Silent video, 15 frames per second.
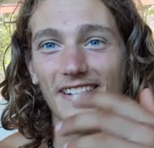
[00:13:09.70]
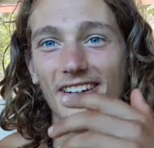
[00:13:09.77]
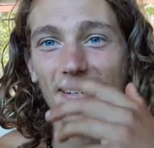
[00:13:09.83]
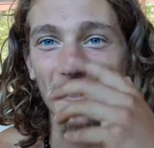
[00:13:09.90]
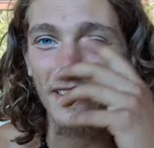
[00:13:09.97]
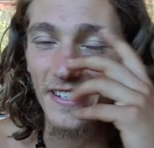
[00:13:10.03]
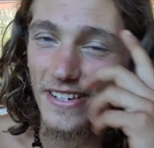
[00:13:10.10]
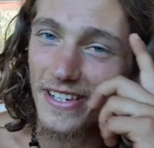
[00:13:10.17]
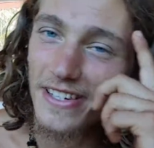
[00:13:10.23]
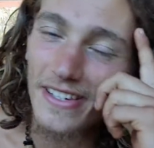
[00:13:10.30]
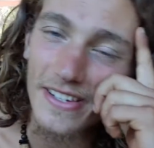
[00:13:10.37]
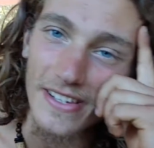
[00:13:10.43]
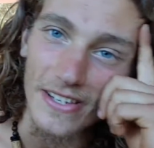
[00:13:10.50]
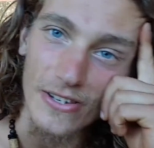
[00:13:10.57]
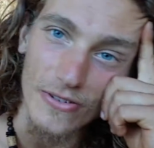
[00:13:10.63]
a
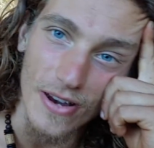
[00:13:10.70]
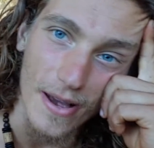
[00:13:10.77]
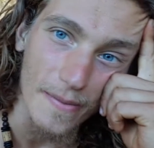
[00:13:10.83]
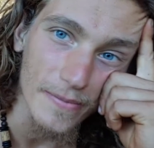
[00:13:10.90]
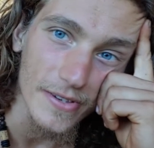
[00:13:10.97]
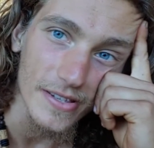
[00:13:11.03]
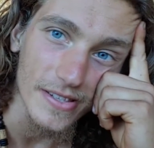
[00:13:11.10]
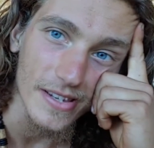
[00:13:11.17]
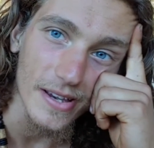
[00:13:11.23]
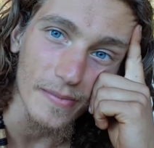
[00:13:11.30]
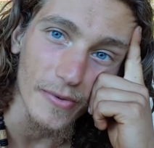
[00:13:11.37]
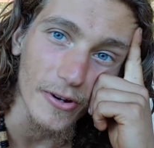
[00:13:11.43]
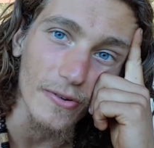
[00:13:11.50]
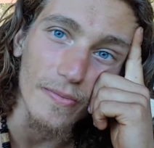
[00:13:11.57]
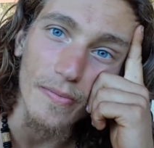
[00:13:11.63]
genius trapped inside
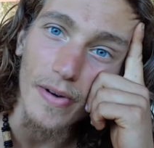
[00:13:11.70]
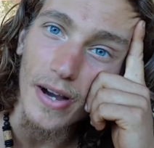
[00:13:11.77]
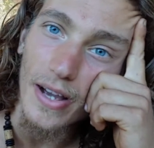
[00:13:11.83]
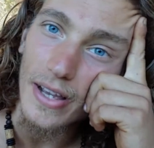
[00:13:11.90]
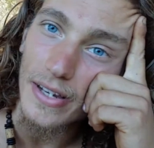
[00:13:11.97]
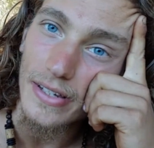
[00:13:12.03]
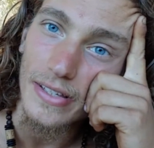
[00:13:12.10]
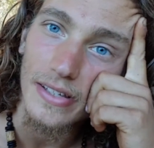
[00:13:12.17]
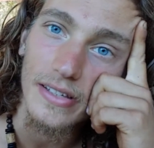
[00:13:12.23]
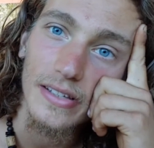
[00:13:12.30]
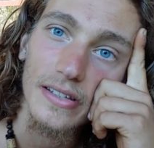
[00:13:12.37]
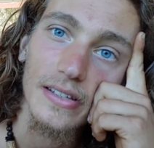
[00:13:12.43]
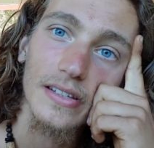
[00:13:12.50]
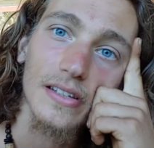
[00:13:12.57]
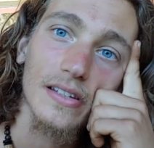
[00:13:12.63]
my own mind
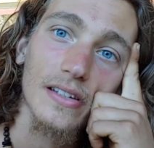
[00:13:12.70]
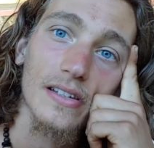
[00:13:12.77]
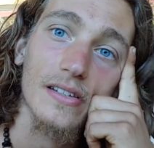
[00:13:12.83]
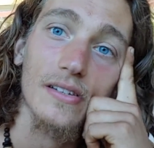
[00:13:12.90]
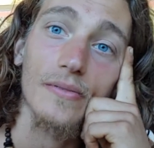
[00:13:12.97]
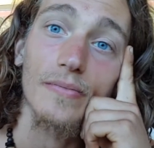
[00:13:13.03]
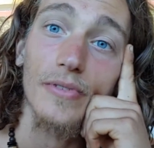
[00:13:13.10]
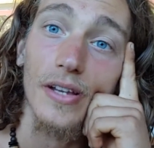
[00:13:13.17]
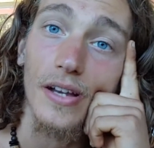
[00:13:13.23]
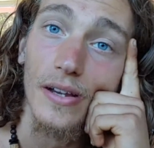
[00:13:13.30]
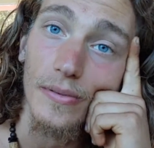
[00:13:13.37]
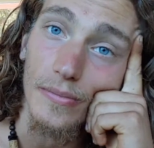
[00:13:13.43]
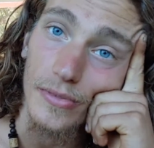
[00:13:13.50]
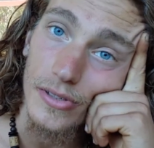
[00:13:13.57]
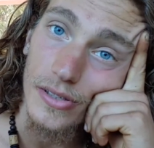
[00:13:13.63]

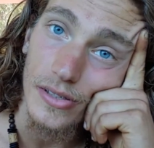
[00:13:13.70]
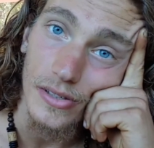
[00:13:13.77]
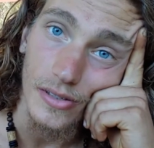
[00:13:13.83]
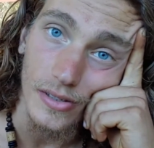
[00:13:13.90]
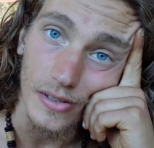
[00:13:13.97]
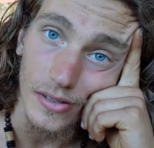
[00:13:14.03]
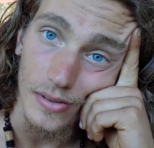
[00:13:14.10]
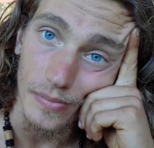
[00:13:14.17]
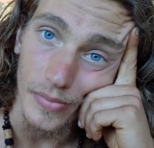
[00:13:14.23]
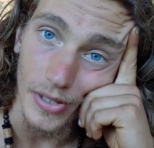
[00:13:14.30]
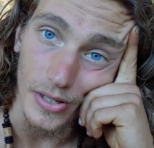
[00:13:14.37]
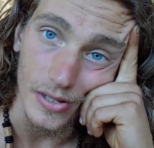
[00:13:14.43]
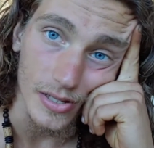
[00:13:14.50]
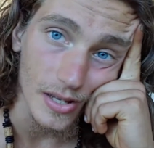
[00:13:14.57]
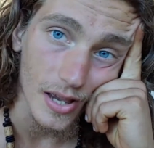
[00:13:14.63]
sometimes,
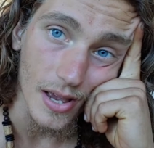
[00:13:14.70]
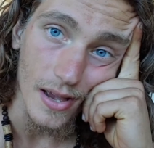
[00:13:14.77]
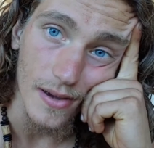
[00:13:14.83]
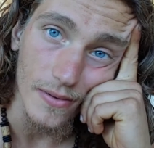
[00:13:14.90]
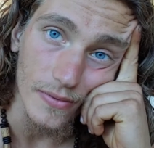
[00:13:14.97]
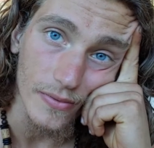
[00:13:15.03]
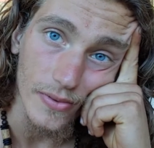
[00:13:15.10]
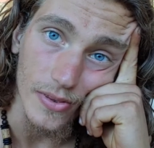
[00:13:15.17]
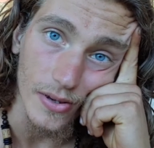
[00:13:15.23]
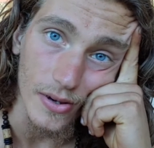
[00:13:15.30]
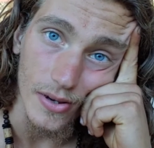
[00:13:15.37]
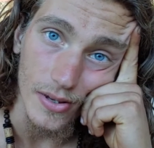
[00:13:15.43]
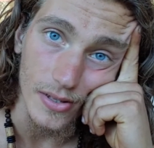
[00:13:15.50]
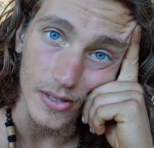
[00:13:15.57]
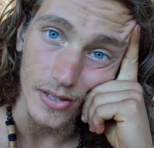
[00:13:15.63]
because I have
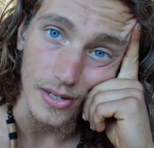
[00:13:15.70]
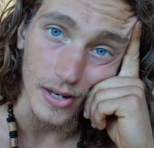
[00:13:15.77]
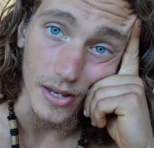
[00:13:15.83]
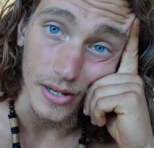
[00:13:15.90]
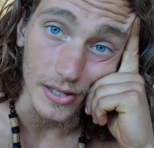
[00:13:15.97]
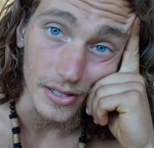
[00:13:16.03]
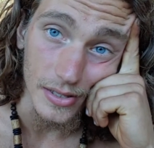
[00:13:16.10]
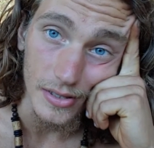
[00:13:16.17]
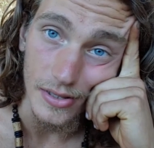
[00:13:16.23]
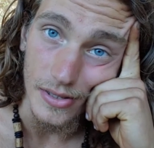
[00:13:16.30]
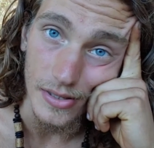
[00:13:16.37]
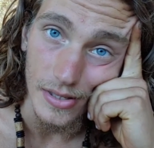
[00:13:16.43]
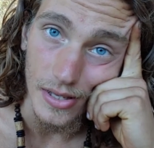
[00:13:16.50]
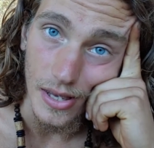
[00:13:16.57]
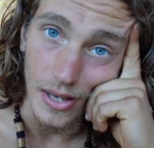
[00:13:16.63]
thoughts and
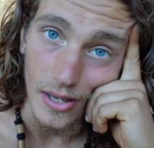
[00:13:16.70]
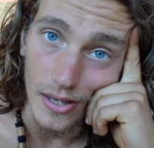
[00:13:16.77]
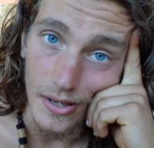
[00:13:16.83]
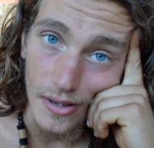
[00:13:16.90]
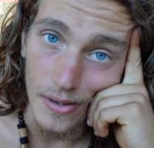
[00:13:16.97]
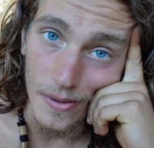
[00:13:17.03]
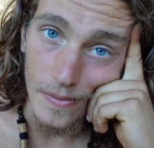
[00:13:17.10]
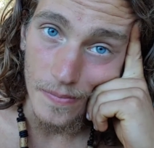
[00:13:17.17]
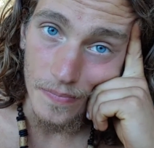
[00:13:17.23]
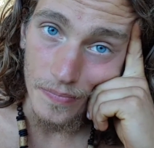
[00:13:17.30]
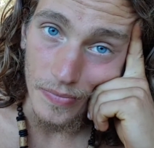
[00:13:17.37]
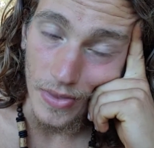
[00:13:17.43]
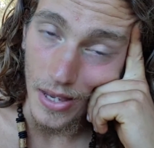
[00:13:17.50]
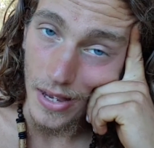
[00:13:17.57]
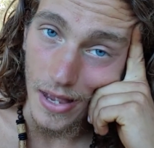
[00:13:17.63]
ideas that
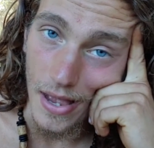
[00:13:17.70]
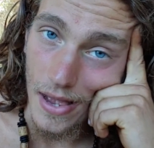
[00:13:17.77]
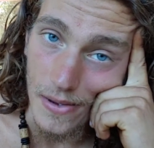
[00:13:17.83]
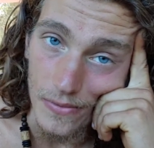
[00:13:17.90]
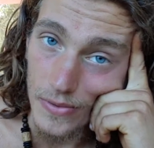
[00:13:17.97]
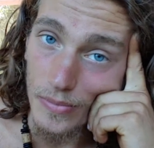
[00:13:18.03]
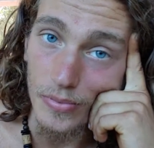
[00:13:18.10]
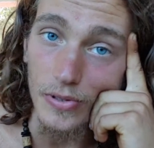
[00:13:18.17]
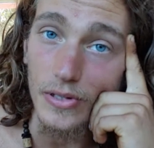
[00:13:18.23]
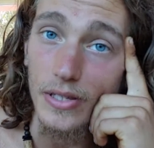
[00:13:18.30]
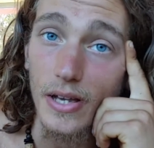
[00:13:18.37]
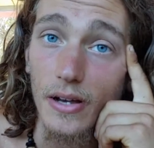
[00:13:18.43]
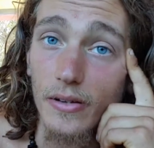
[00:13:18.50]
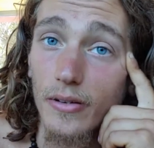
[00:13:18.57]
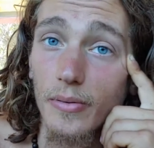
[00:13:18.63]
I haven't put
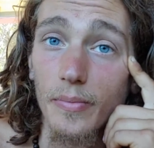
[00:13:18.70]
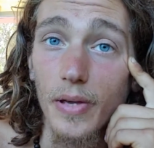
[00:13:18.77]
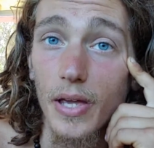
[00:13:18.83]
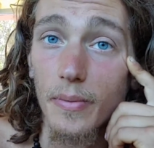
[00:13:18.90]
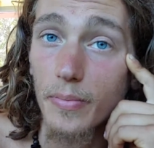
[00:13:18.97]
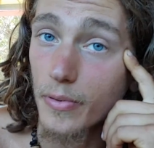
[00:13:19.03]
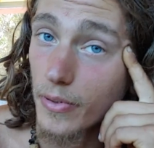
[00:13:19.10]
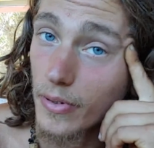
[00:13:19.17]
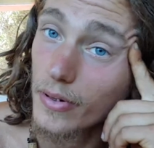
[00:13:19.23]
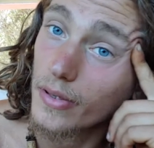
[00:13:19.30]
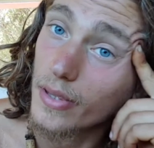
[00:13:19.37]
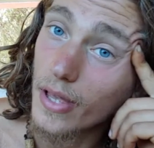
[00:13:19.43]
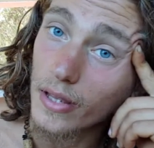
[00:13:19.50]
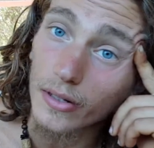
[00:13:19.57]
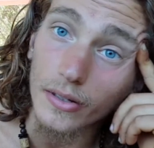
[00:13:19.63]
down on paper
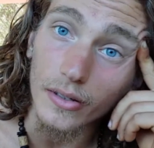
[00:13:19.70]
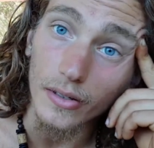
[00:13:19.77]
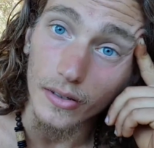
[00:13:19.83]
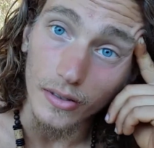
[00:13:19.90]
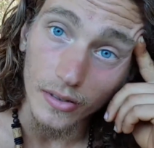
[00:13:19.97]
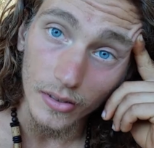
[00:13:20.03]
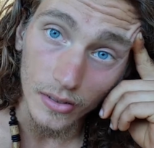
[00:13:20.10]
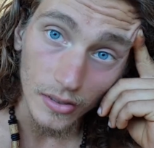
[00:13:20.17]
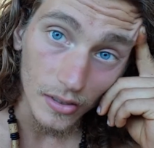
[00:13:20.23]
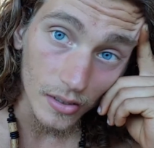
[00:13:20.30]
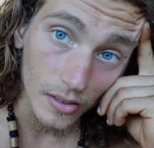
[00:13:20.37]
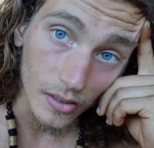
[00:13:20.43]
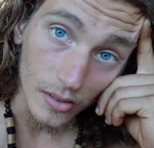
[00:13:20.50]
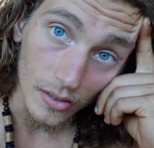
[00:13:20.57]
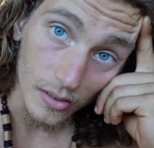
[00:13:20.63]
that are
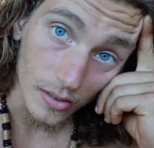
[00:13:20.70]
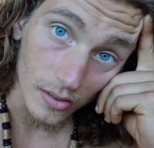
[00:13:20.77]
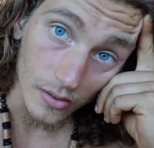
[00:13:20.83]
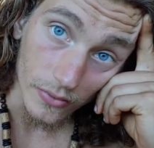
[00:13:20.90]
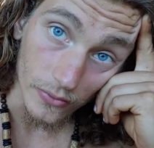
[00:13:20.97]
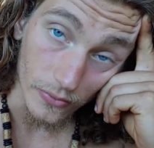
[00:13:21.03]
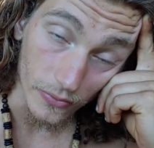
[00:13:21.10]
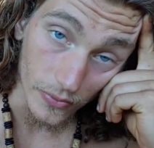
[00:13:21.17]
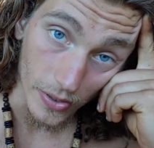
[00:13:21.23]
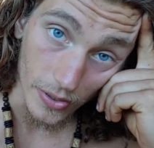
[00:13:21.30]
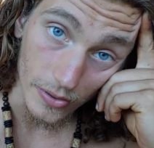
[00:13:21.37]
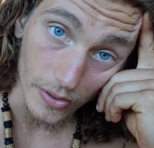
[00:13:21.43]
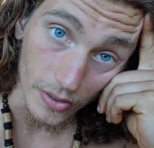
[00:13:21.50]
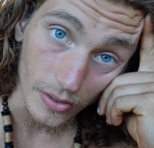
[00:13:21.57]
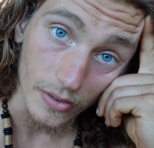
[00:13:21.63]

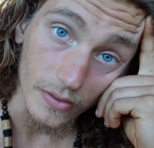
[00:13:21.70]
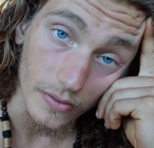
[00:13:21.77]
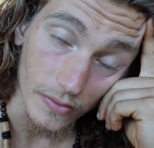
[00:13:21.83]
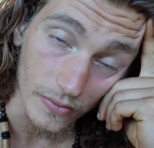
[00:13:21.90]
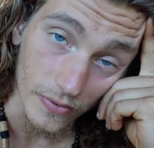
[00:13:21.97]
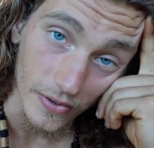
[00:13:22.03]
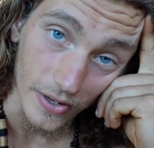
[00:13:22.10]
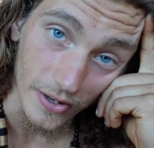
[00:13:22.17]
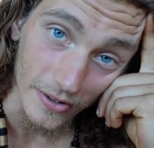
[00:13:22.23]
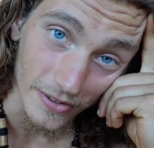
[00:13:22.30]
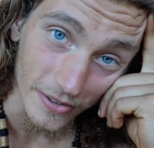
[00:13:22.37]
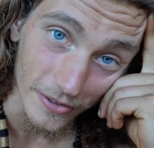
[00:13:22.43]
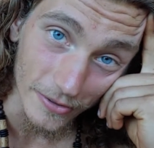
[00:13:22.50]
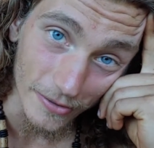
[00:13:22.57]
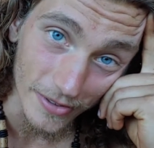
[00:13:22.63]
very,
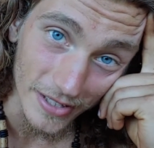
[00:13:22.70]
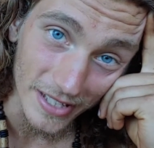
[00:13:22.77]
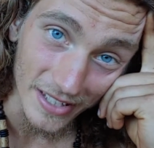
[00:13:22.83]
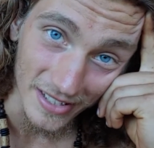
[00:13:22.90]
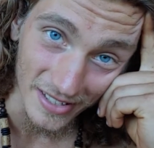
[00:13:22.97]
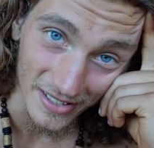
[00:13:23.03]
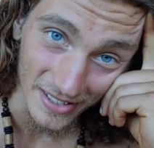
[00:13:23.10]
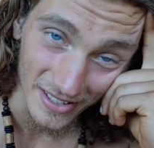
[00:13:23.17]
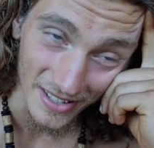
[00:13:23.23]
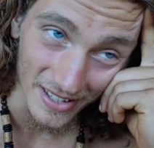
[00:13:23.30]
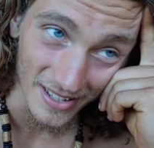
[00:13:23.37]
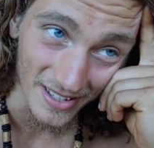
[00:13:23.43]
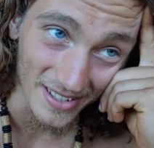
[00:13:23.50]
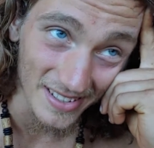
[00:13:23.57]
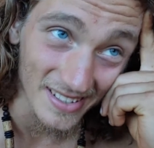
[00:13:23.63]
very unique
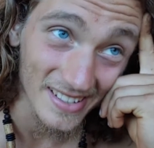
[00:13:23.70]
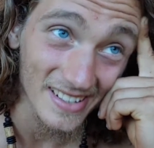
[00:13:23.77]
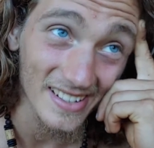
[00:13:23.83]
and